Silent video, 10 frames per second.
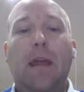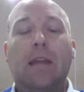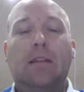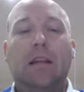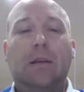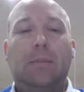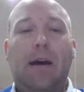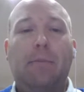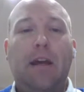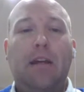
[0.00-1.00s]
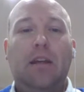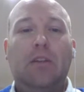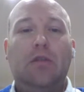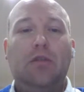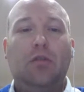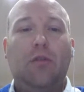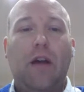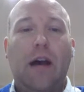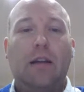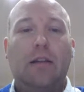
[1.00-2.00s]
It's about making sure
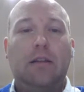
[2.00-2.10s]
that